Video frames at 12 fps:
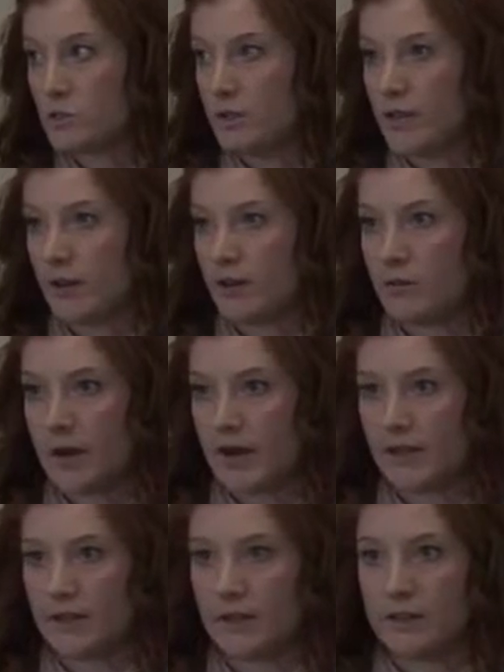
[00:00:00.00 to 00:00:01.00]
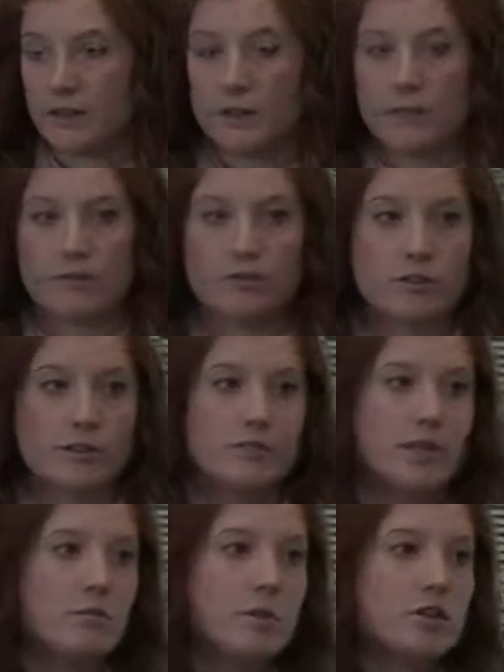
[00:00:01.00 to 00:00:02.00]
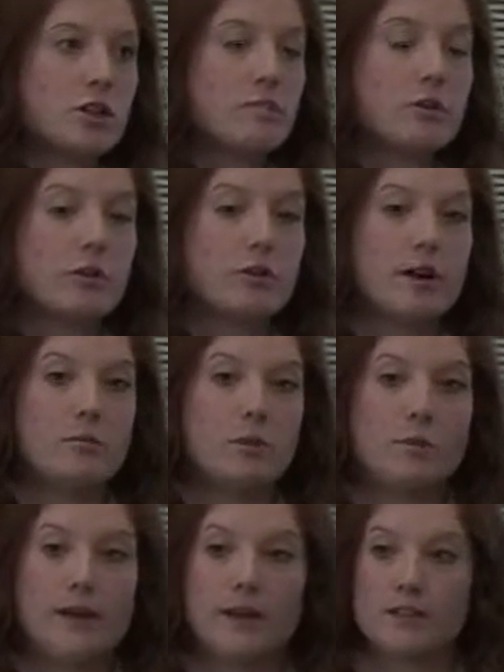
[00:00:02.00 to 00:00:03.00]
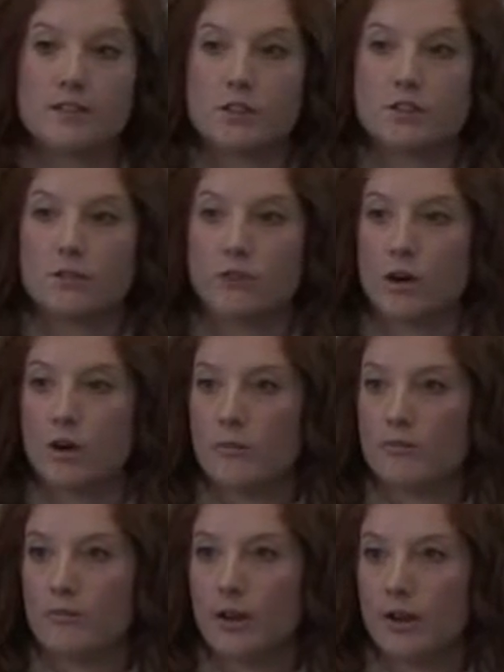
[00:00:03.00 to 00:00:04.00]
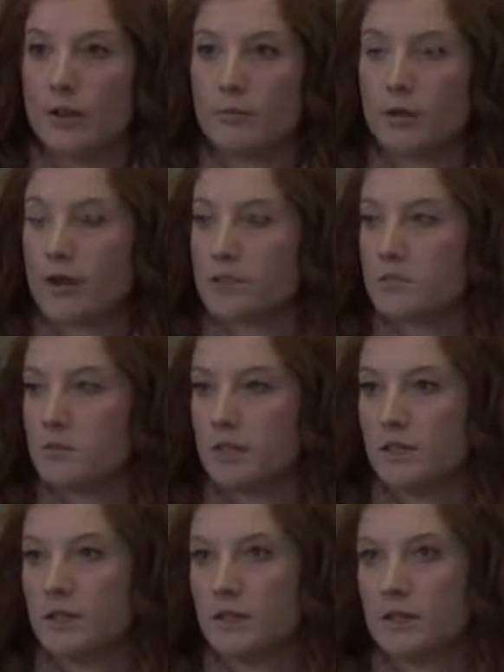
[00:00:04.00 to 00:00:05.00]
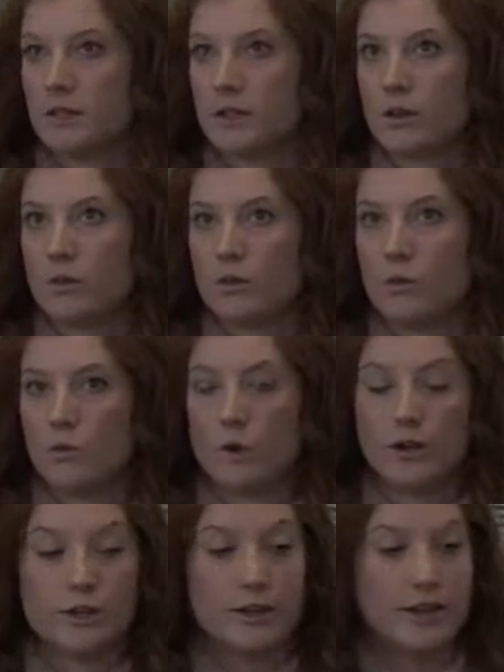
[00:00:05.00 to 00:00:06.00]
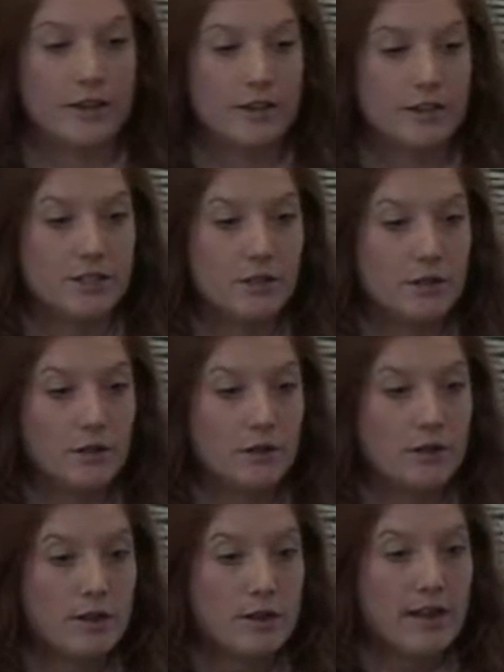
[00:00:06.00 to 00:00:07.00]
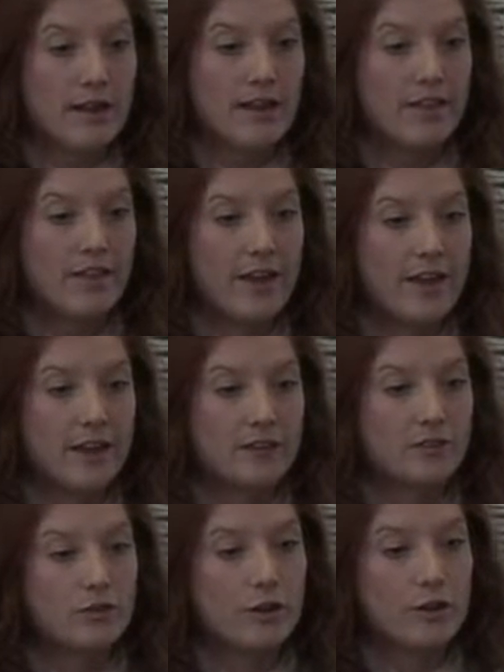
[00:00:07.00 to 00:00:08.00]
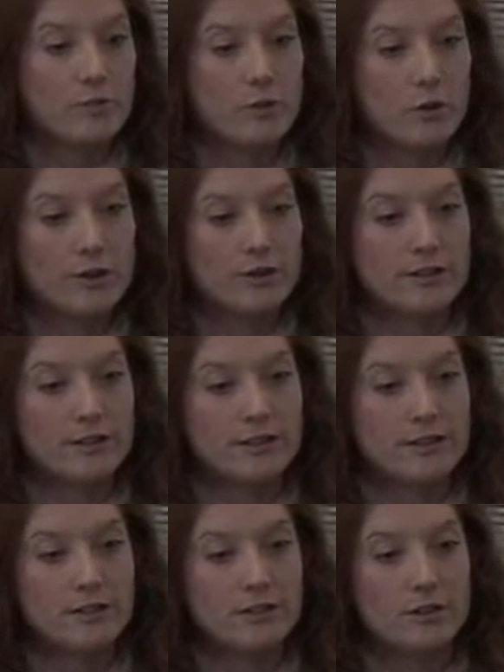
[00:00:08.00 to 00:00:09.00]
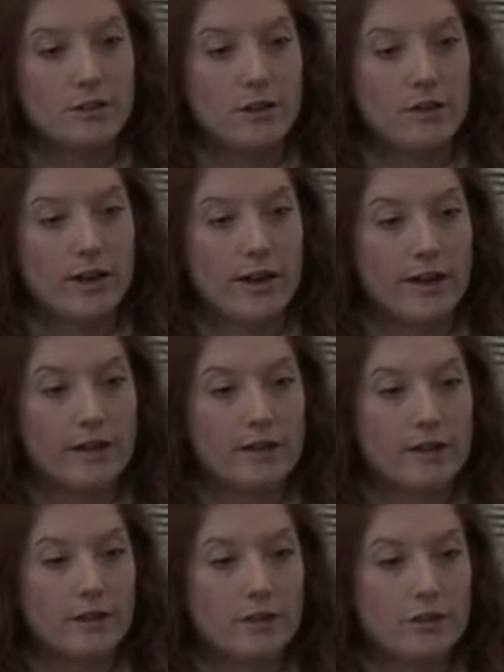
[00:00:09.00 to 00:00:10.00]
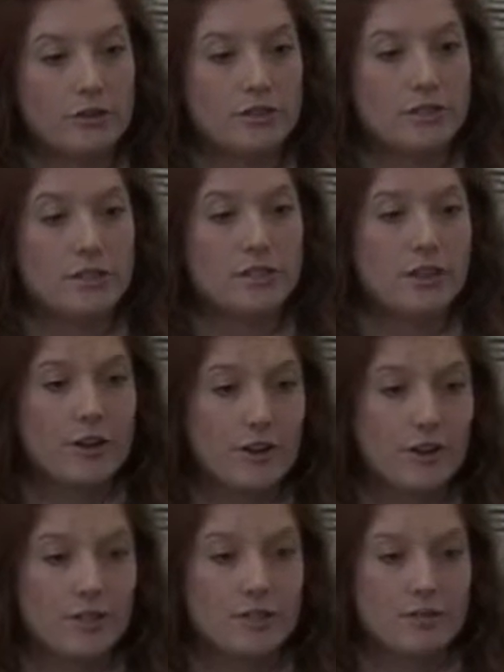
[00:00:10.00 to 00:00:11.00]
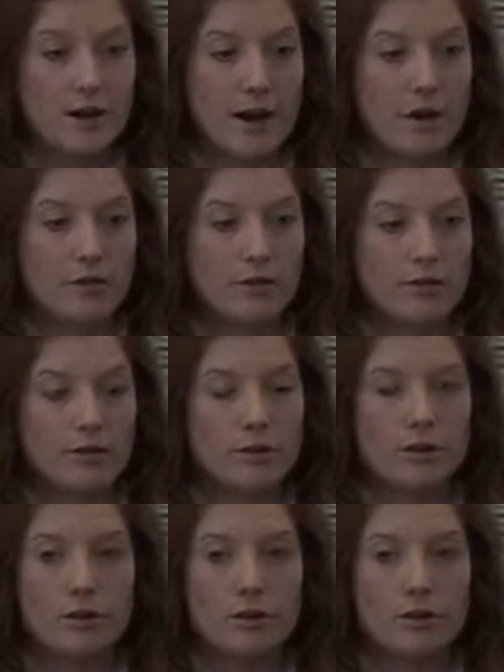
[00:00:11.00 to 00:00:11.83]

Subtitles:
would be out of pocket versus how much our program will pay, so you'll know up front approximately what you're getting into. And then it's really important, that you're serious about